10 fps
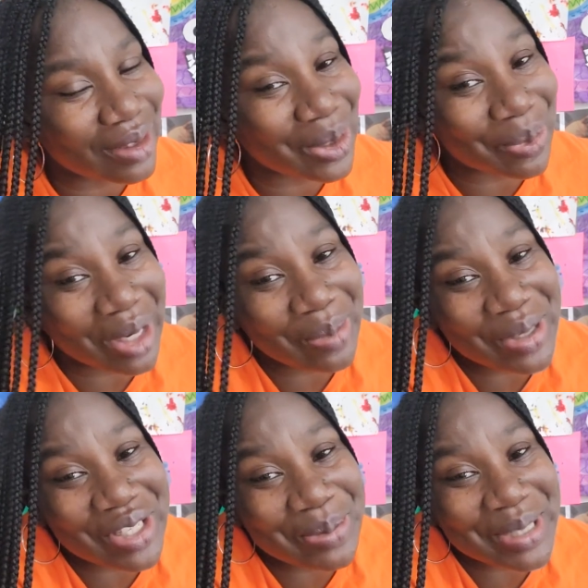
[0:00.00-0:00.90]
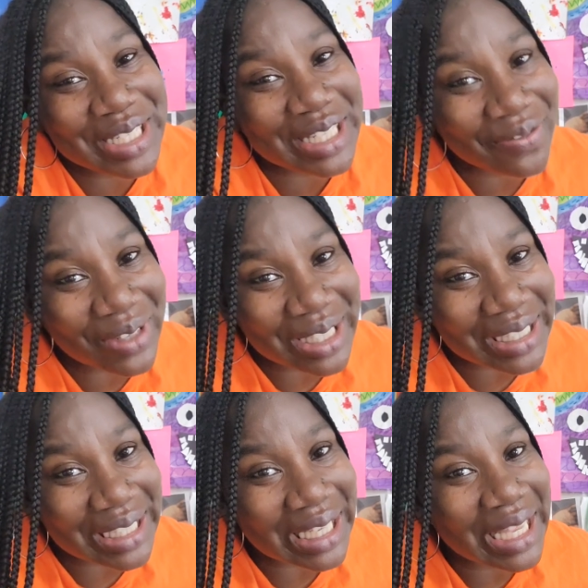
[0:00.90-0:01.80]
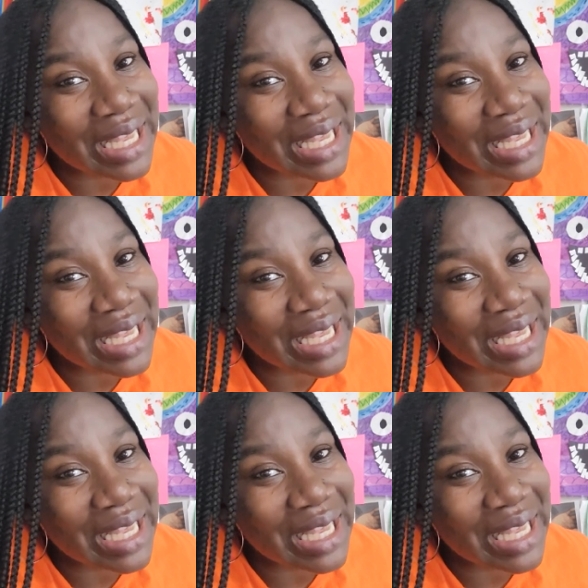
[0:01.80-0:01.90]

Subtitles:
the rainbow specifically.